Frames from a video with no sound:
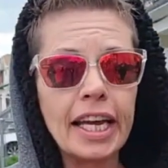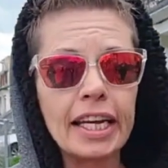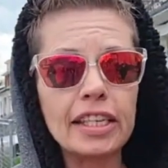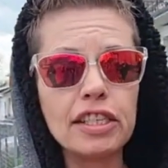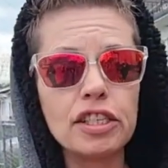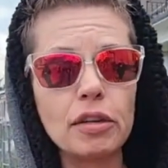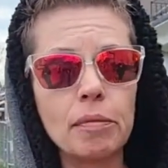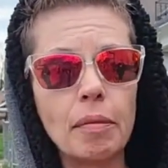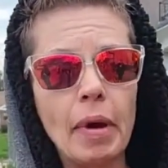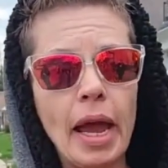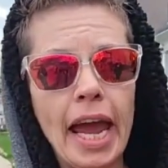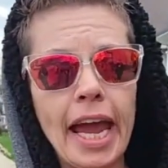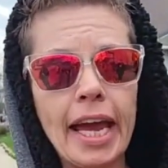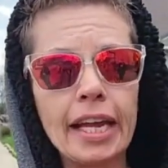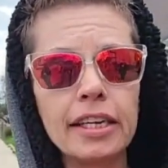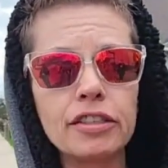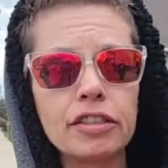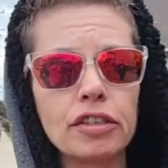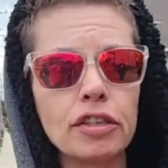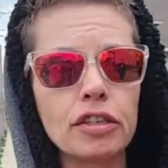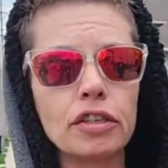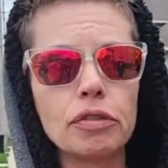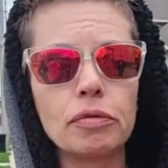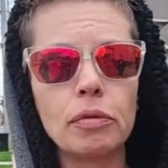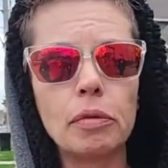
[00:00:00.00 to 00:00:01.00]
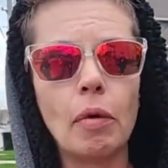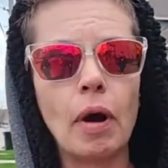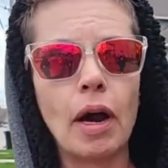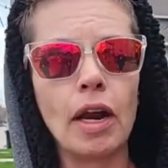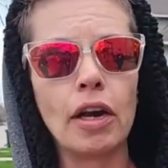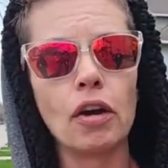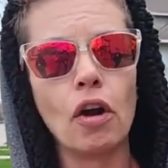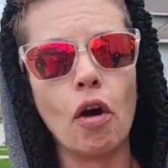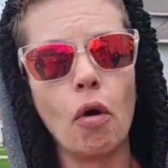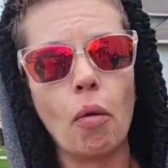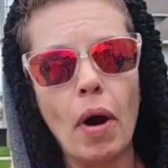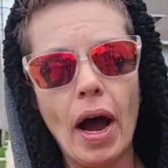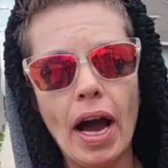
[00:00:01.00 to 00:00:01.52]
to get some answers. We
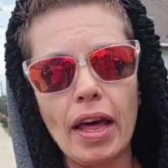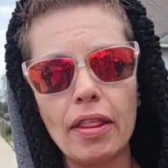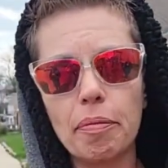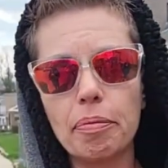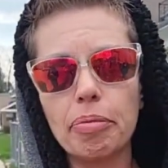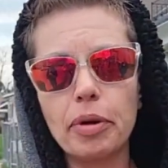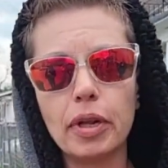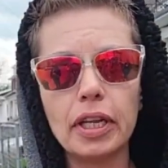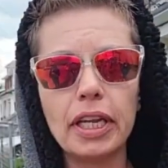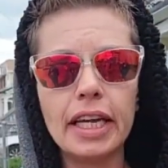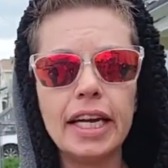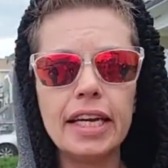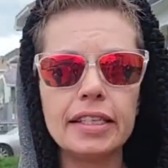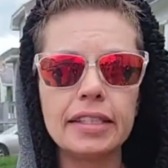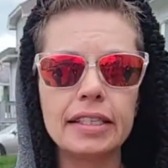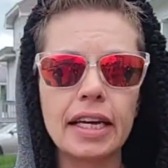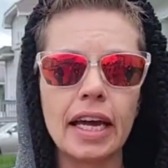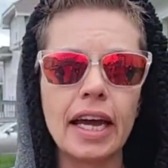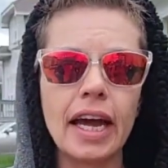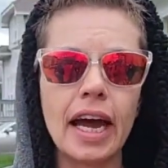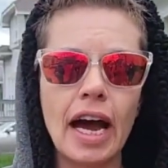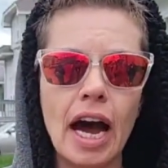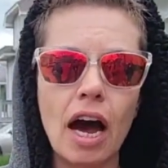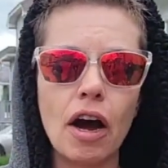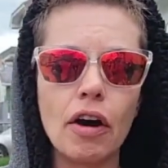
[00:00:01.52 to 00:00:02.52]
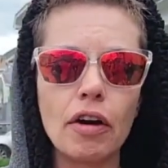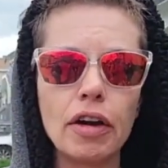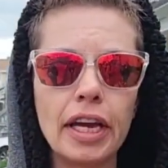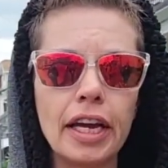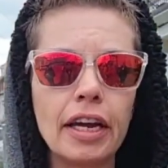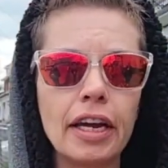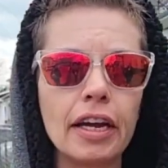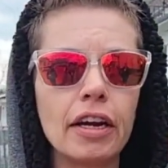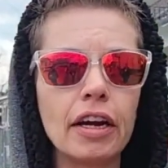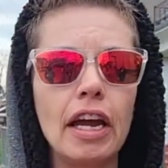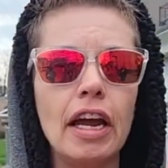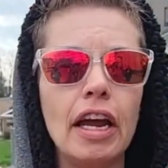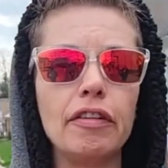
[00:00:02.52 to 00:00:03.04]
want to know why the police ain't out
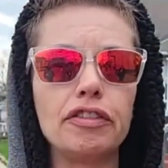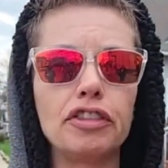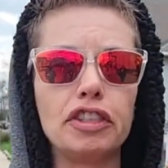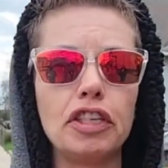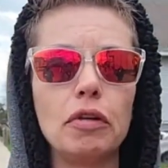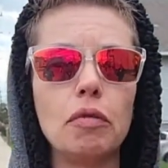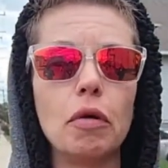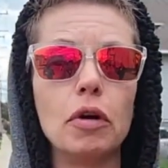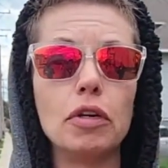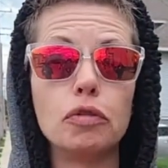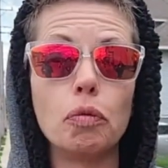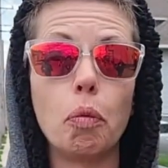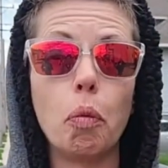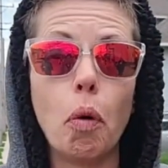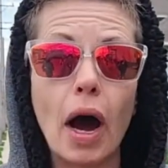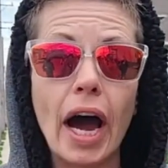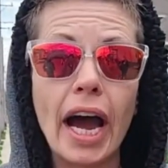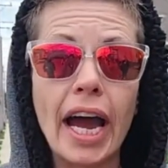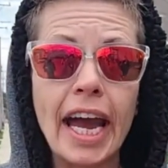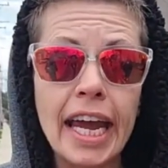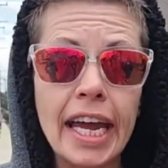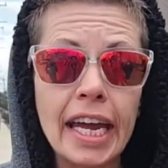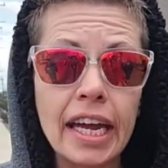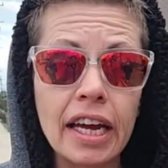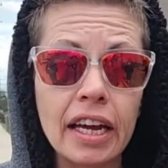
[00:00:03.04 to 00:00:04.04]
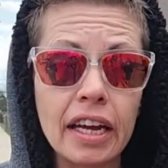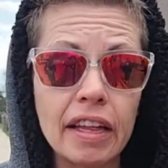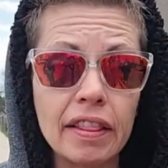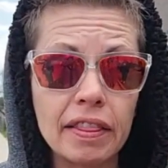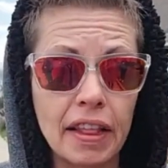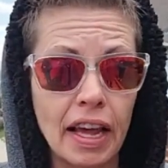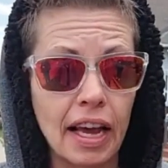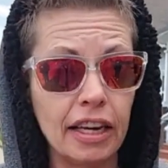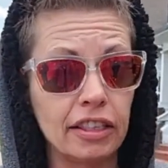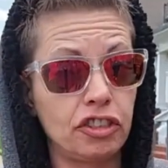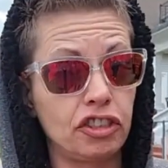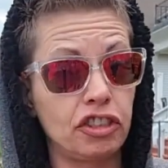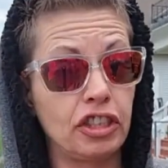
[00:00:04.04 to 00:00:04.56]
here. If she was white,
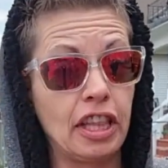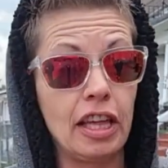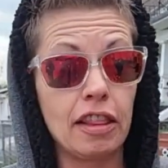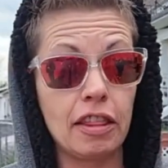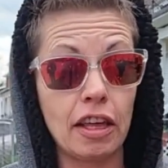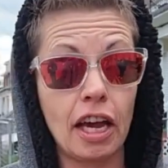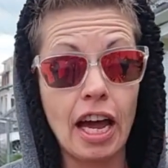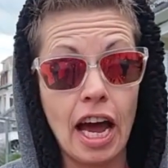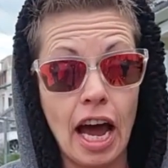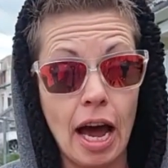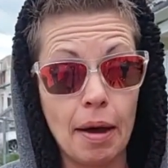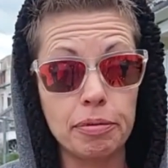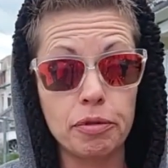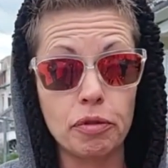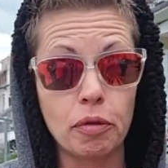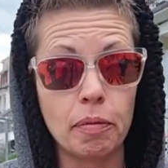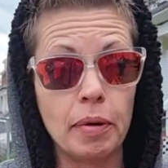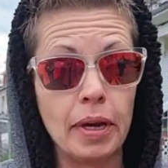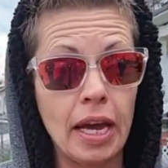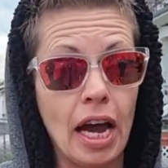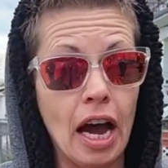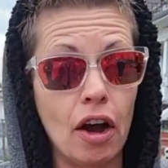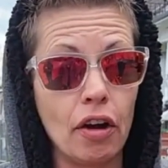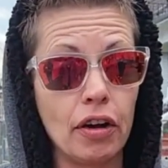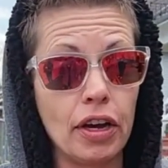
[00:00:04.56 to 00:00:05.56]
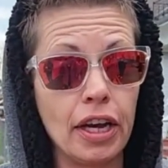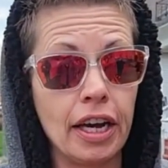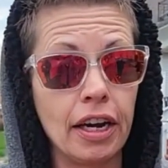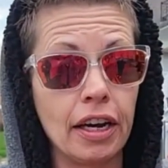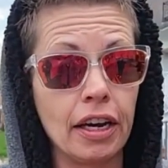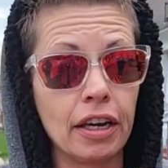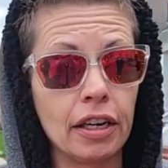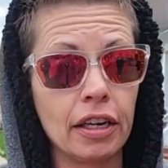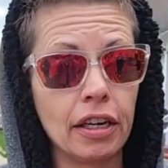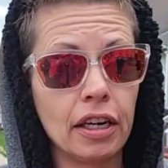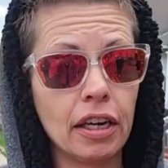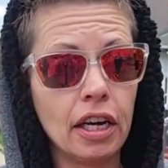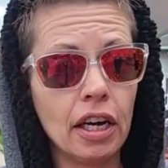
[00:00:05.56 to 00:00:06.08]
that, that the cops will be out
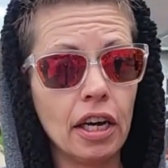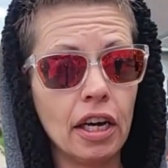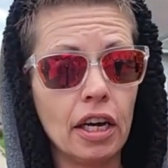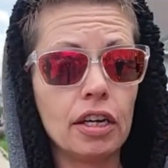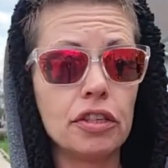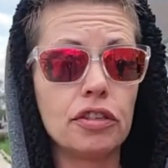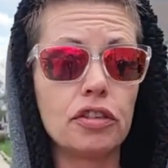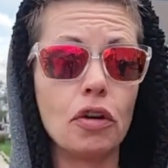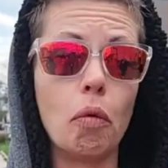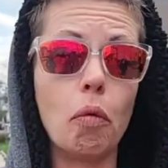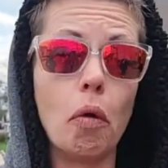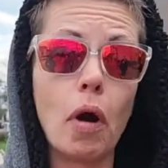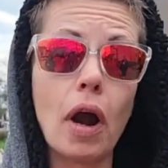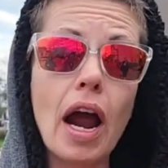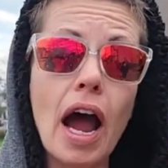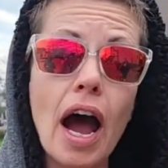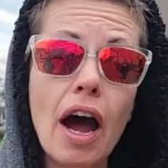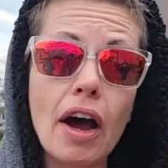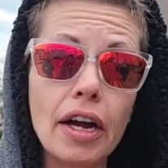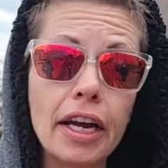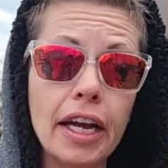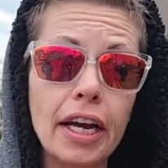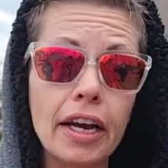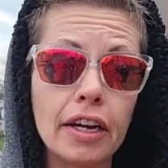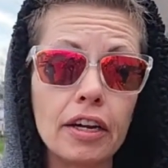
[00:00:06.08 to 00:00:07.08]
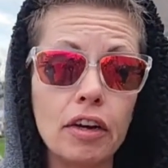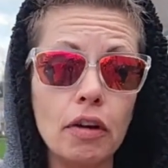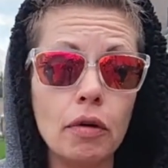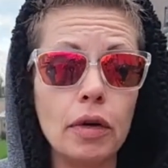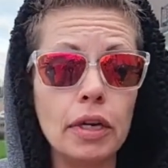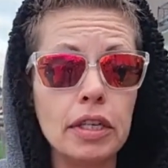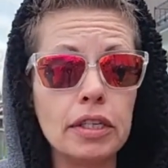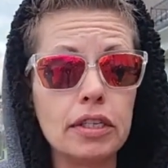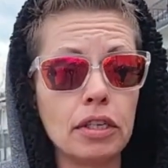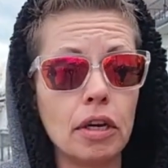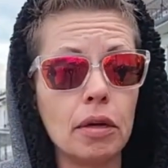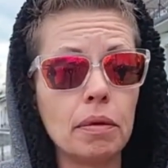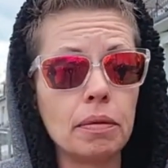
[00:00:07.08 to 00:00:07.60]
here. So we're out here
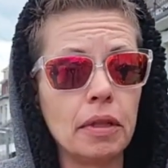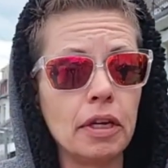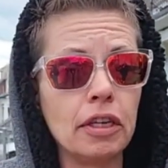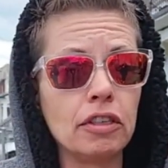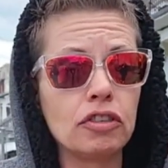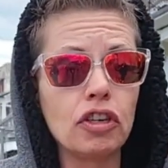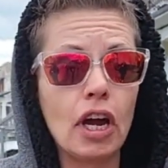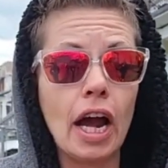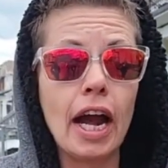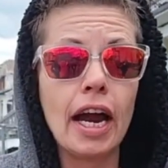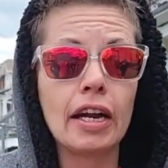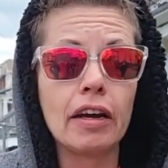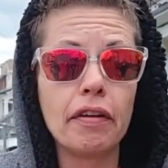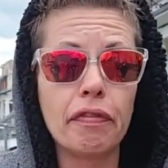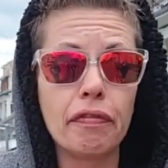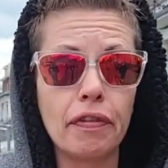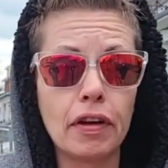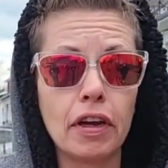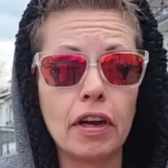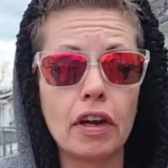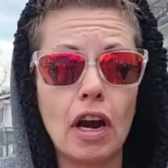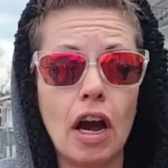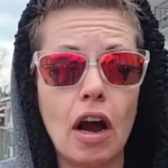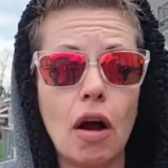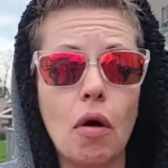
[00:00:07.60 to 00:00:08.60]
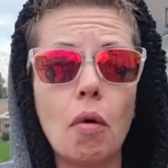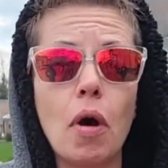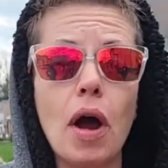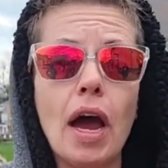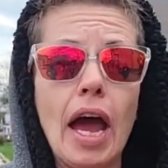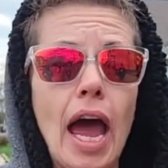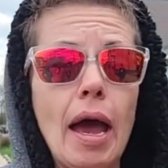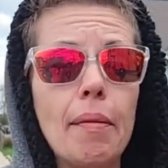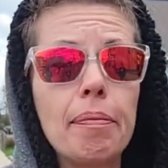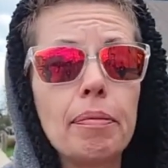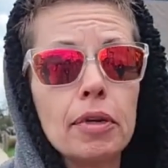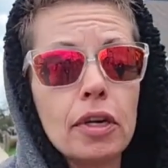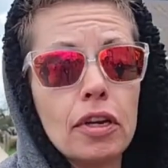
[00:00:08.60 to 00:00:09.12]
doing something, trying to figure out
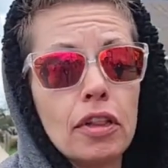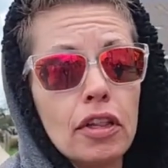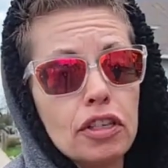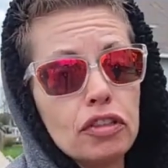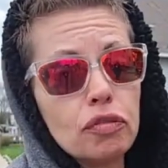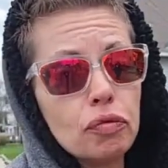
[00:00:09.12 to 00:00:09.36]
what happened to